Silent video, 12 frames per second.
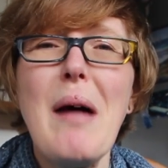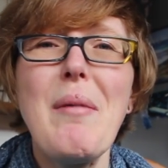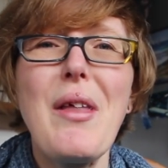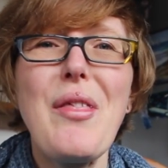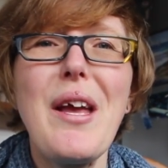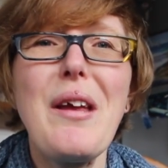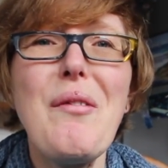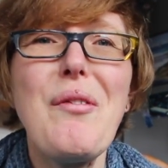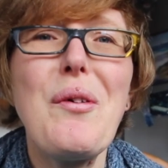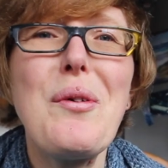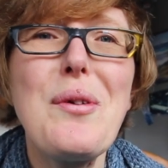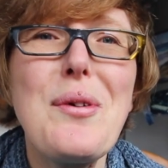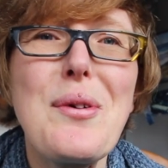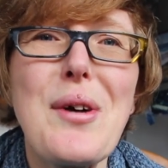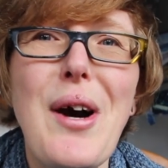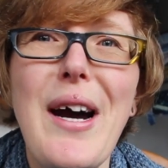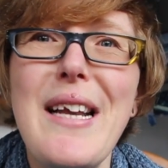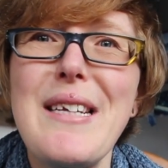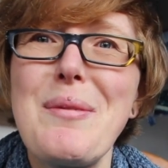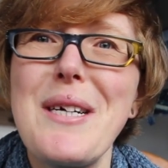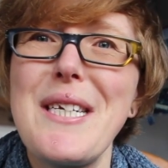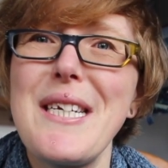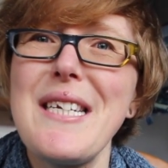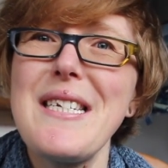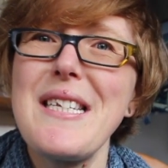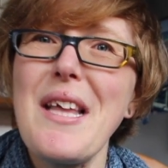But thank you for all your kind wishes.